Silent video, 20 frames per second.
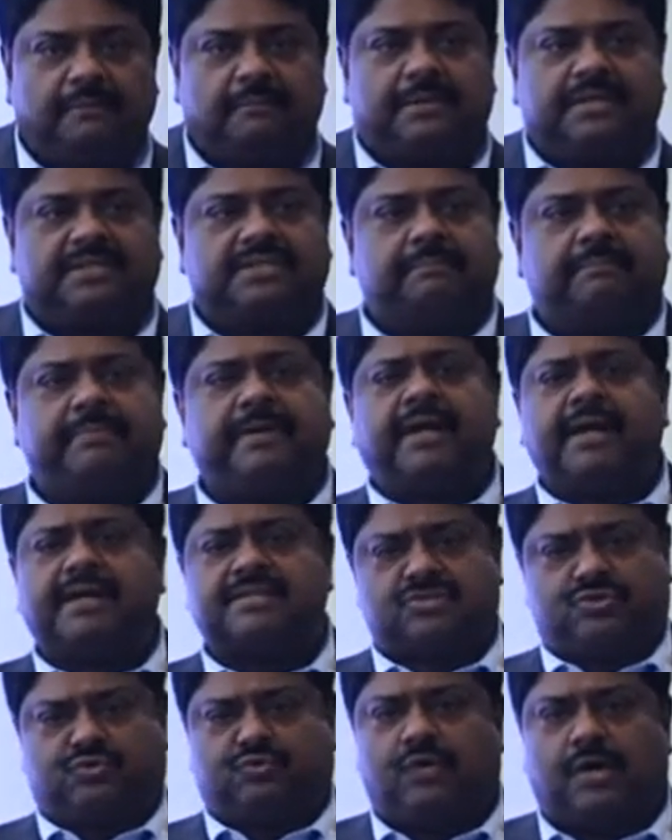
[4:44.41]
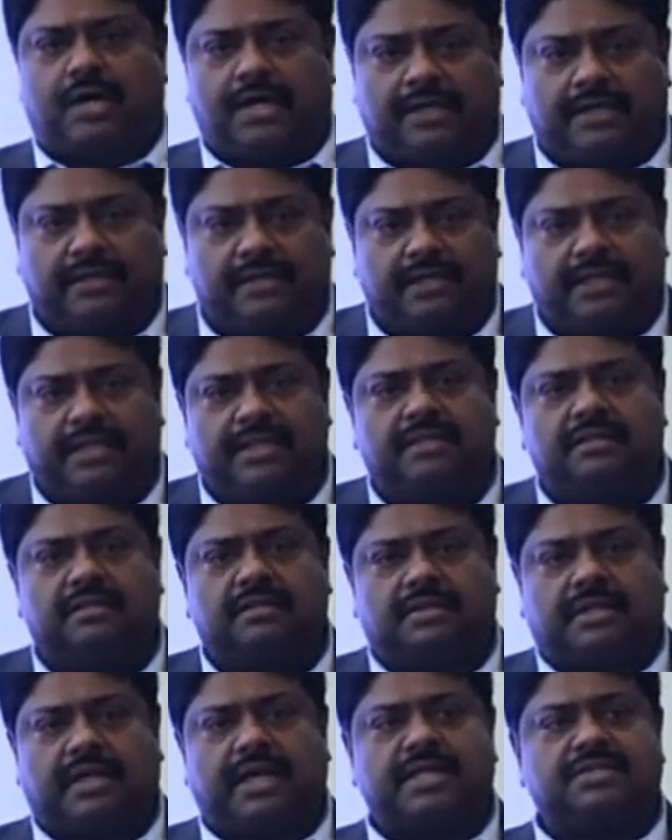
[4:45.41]
But the biggest one in
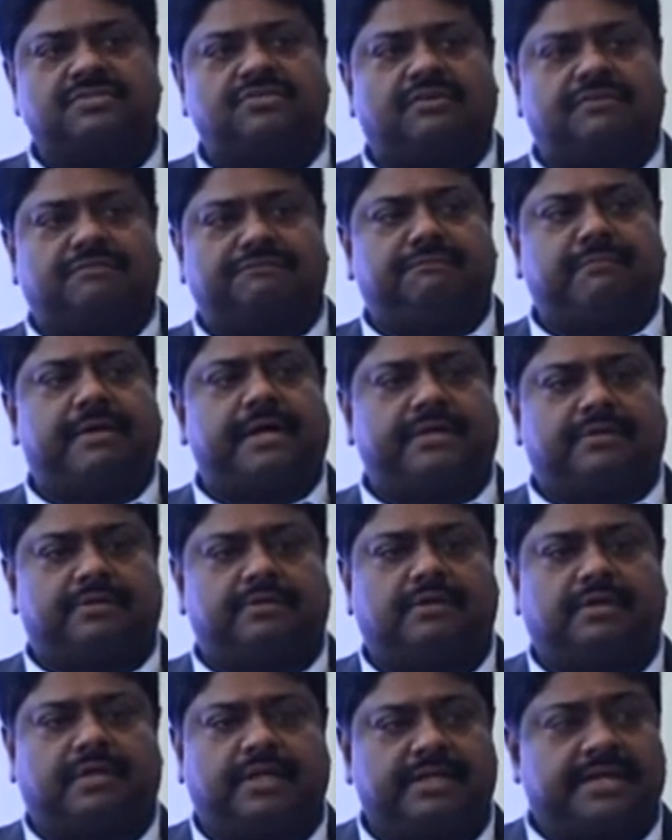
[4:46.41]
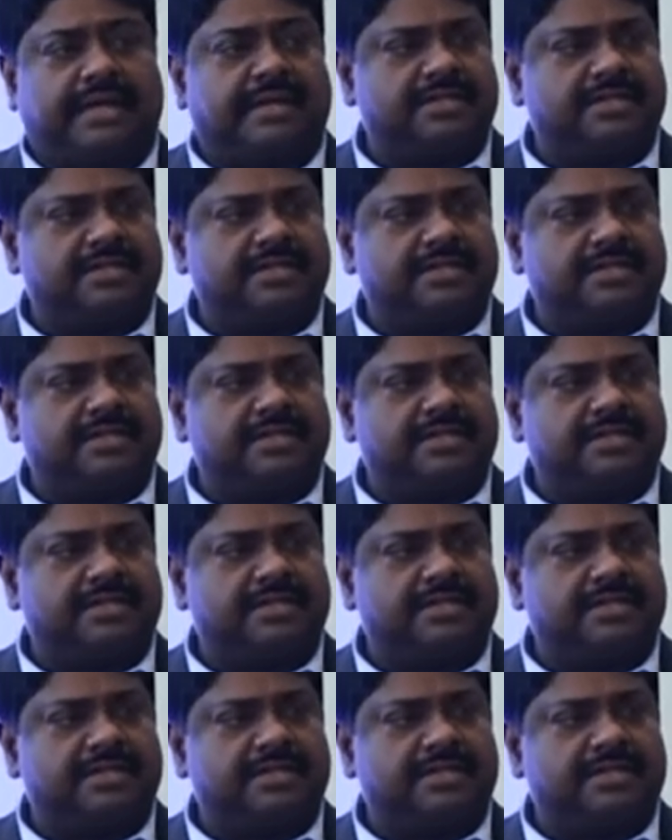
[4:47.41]
the case of microgrid,